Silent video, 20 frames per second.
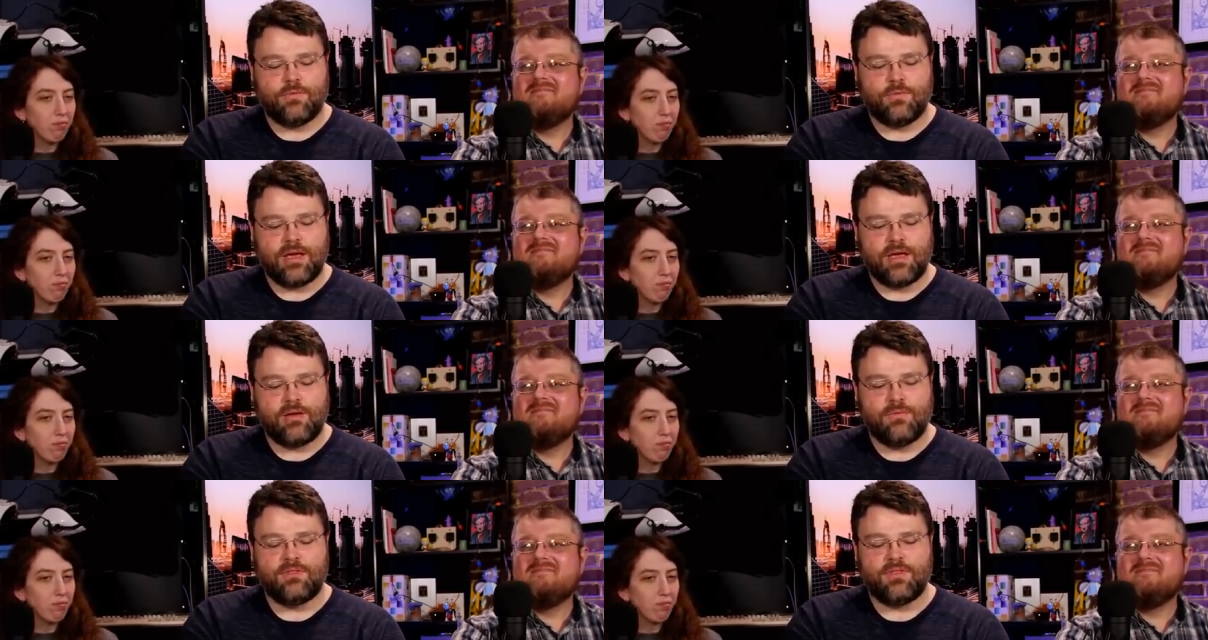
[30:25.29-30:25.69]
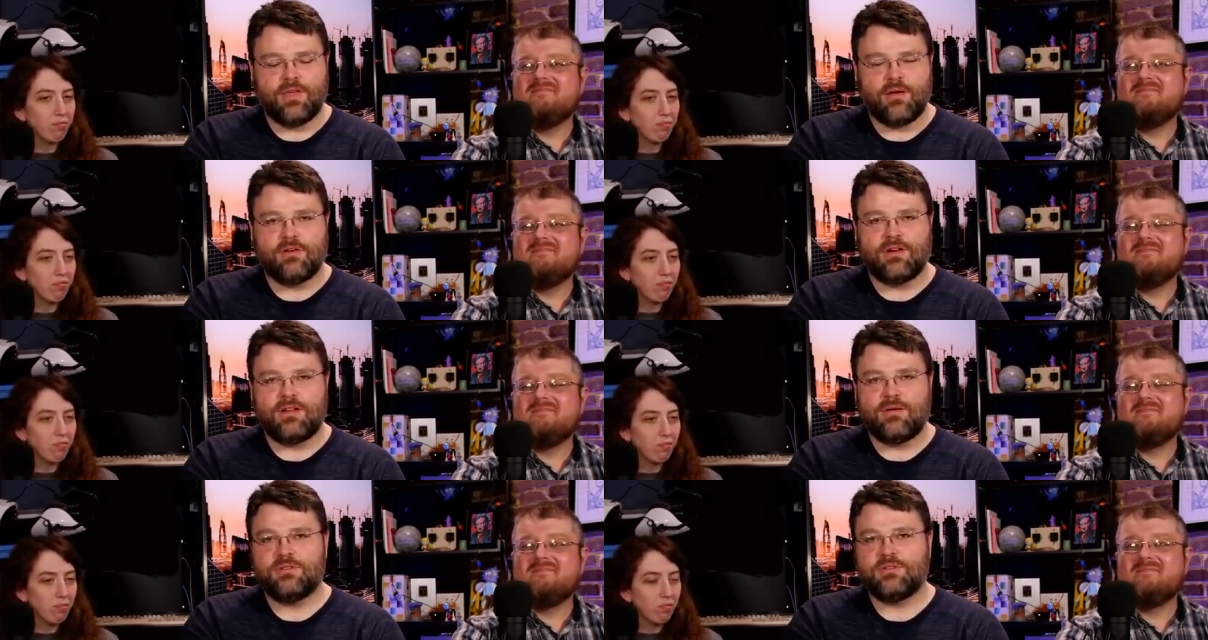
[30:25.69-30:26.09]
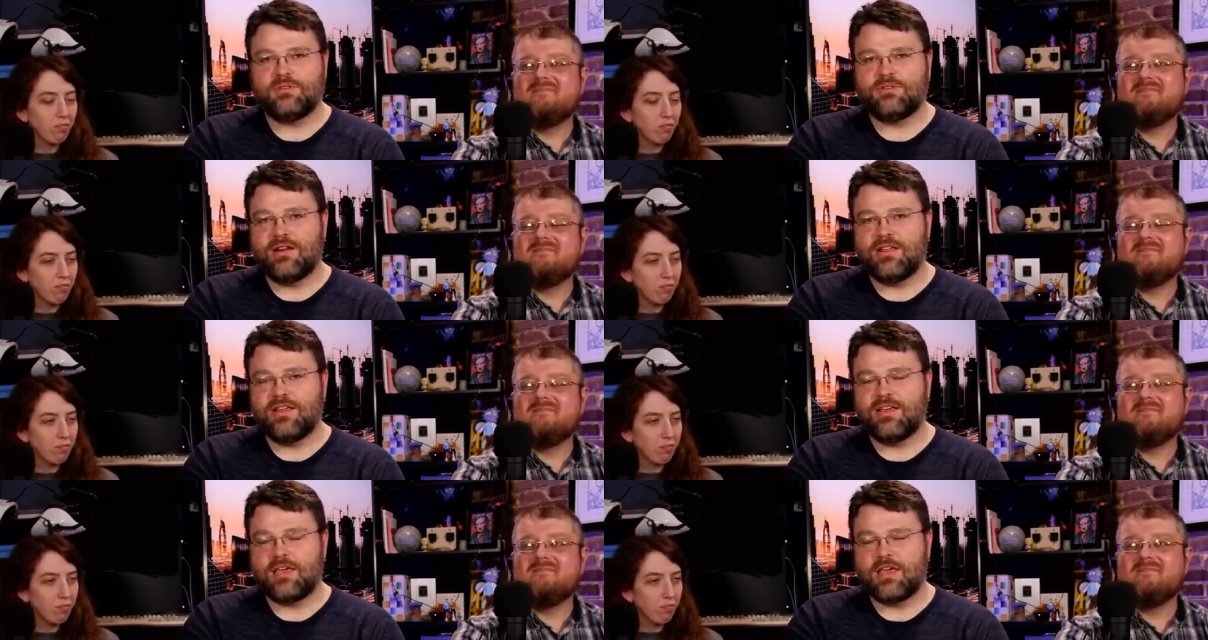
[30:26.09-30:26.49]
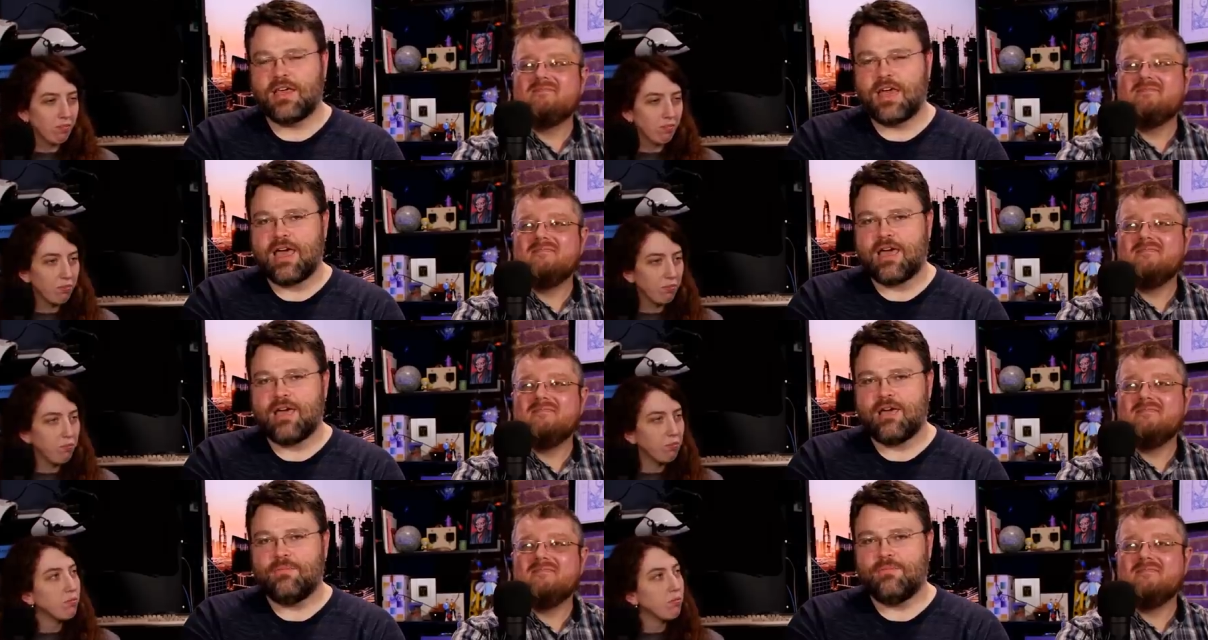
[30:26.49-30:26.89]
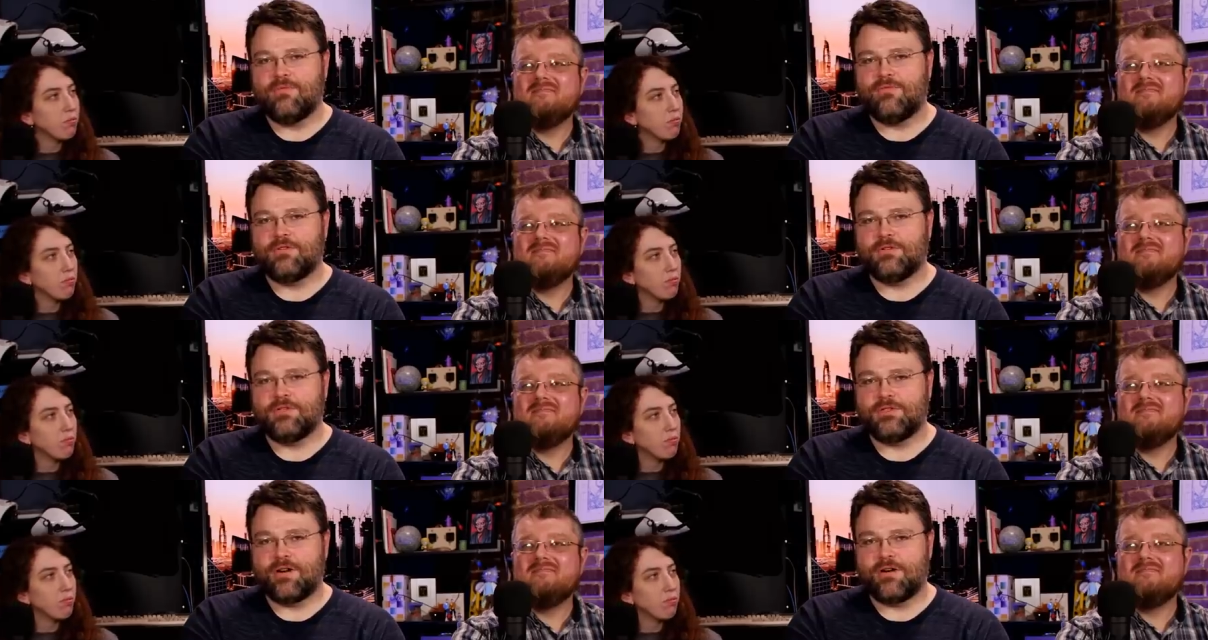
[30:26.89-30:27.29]
Speaker 1: He, they were demonstrating a game
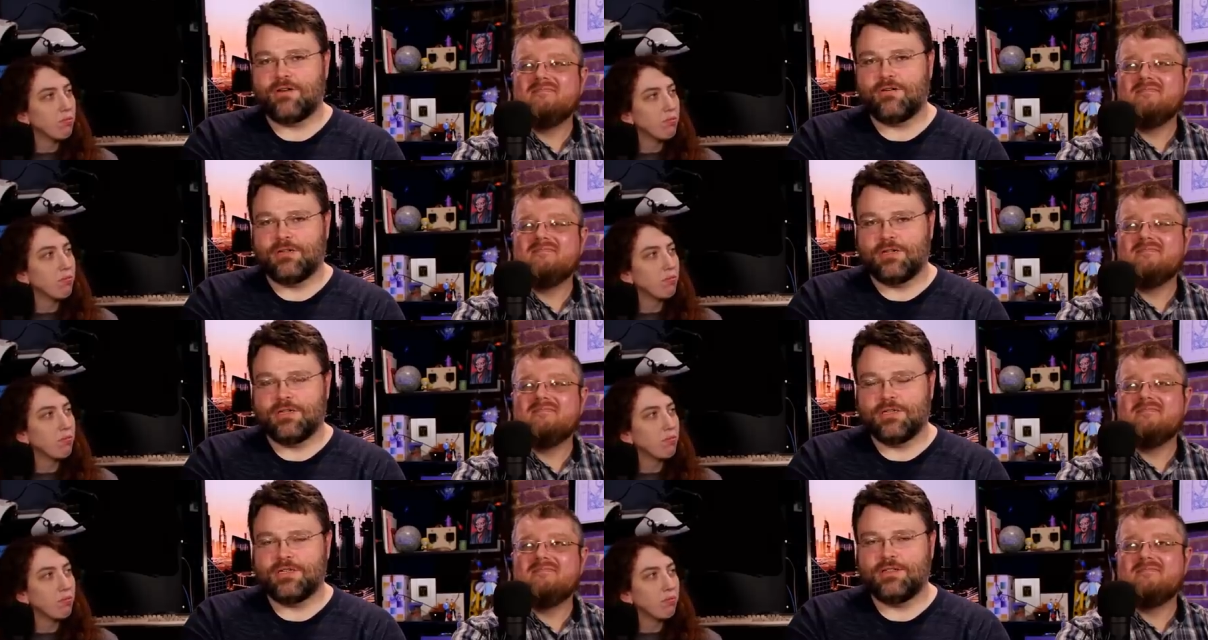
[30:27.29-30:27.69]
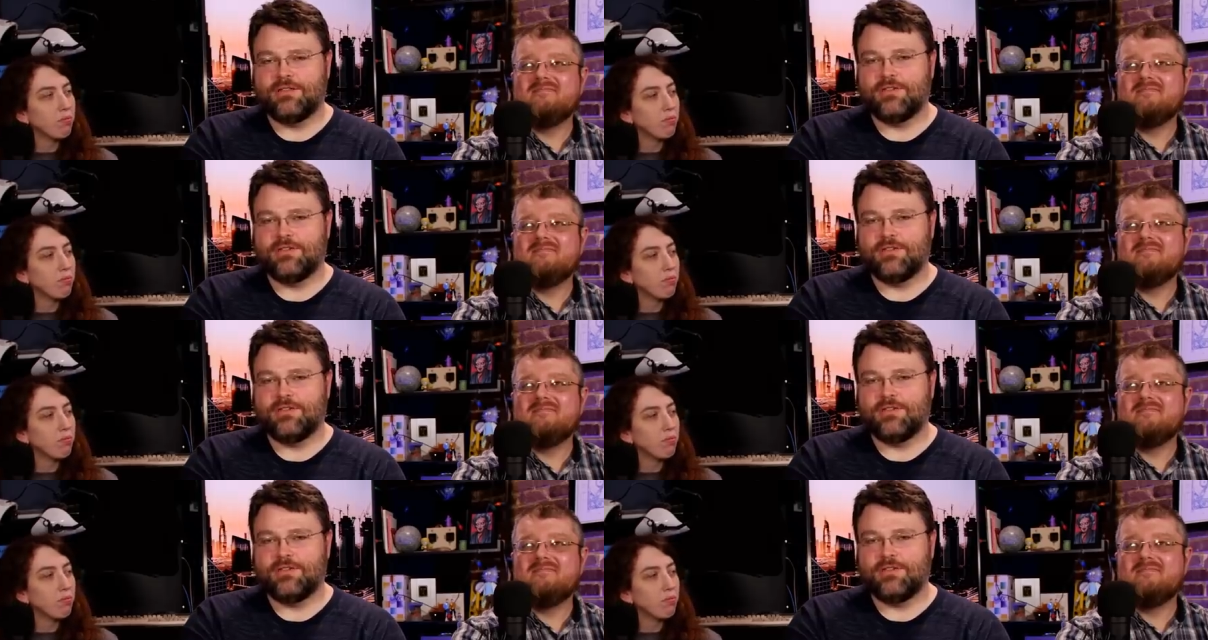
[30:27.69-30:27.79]
for a journalist,